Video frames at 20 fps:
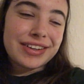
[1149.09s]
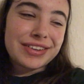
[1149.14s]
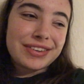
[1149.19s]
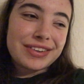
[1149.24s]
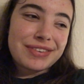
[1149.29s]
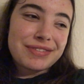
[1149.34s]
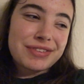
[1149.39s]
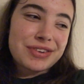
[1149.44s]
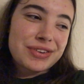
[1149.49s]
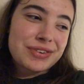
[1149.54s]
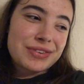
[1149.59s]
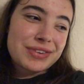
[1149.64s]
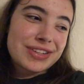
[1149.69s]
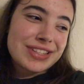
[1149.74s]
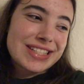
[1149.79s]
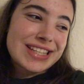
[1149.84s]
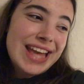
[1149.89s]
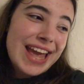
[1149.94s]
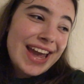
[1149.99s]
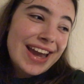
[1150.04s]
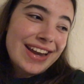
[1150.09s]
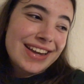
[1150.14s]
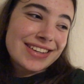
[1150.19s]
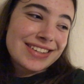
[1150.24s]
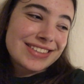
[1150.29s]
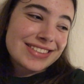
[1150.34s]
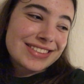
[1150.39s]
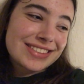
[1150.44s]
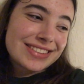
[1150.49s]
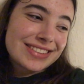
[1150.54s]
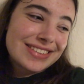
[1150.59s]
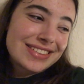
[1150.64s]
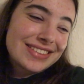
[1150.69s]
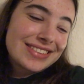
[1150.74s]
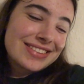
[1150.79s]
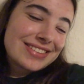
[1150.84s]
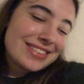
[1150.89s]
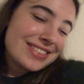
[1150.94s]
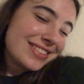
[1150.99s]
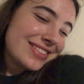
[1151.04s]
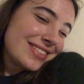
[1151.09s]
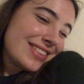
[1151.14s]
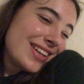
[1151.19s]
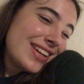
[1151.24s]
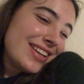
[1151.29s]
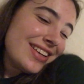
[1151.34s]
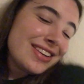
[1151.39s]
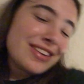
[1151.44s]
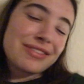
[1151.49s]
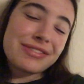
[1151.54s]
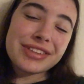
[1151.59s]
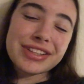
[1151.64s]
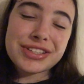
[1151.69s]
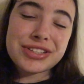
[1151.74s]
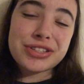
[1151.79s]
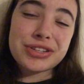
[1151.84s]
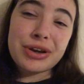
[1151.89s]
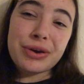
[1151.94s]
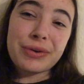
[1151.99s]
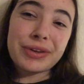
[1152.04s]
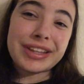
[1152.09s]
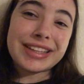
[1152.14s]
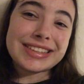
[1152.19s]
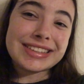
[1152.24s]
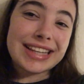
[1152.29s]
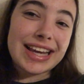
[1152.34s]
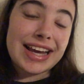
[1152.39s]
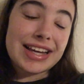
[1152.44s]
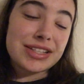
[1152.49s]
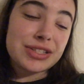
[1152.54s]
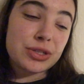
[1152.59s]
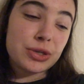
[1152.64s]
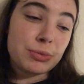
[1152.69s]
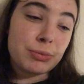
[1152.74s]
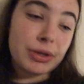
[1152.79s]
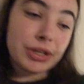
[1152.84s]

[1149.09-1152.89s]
I don't even know what to say. I just, I love this show and this cast so